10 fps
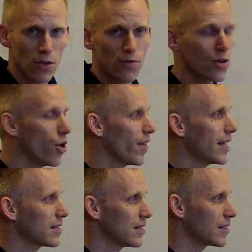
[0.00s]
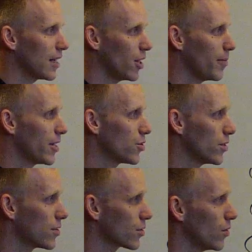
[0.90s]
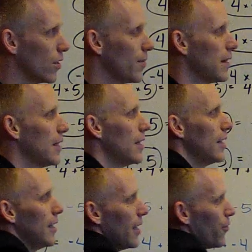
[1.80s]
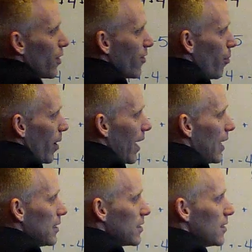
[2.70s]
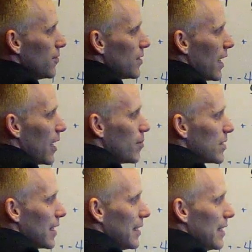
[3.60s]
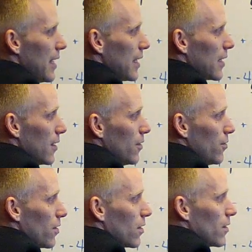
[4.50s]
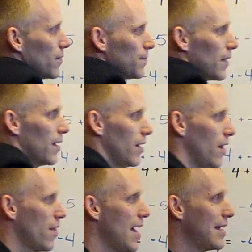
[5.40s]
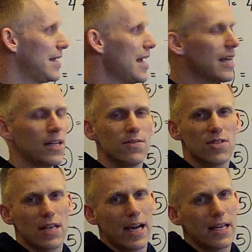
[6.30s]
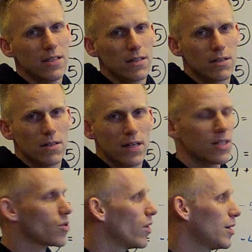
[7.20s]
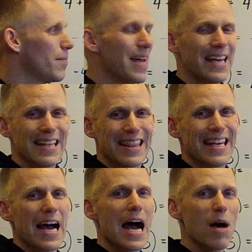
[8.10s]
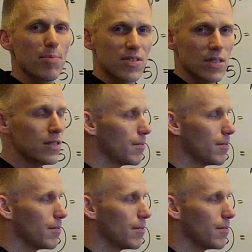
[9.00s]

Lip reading: You've known that since elementary school. If we have a positive times a negative, that negative sign is going to make it the opposite,